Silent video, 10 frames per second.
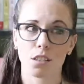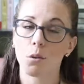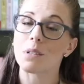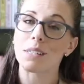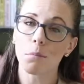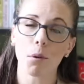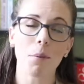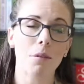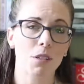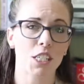So When Dimple
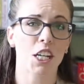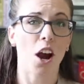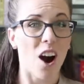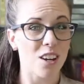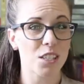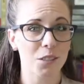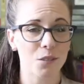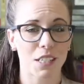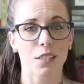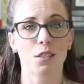Met Rishi
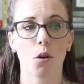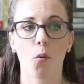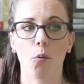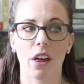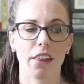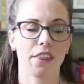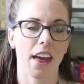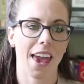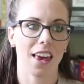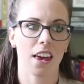also deals with
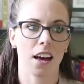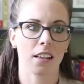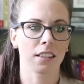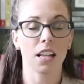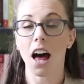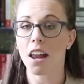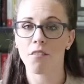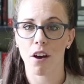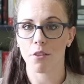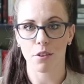a lot
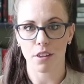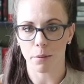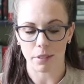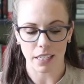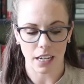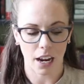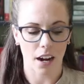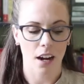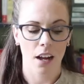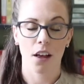of other themes in
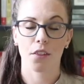here.